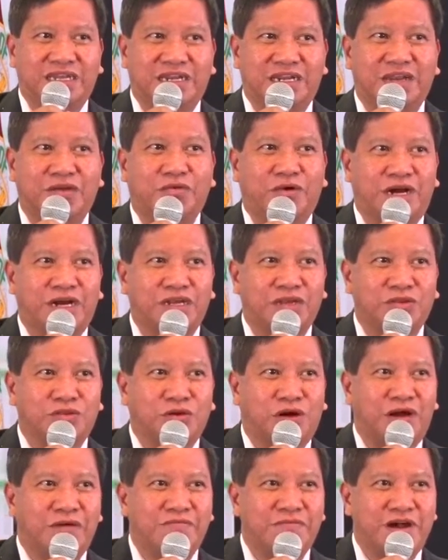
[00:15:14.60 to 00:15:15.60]
require you
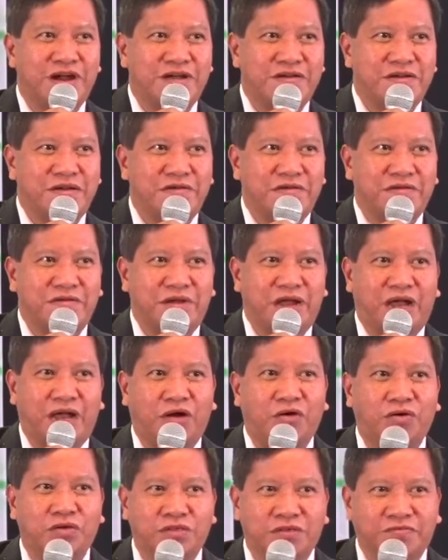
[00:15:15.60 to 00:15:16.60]
to have a
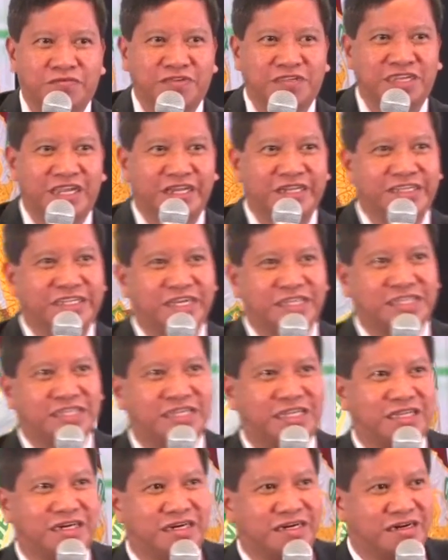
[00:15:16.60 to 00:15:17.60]
host of skill sets
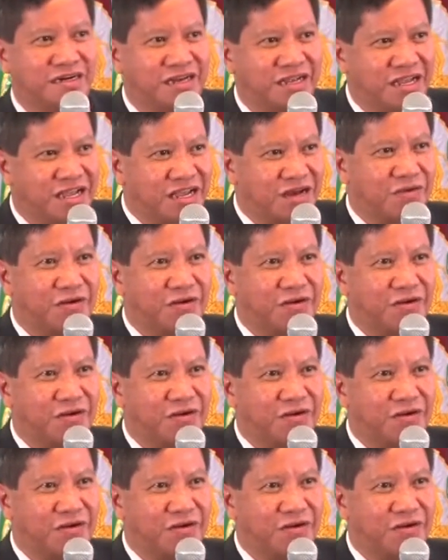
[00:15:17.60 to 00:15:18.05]
that are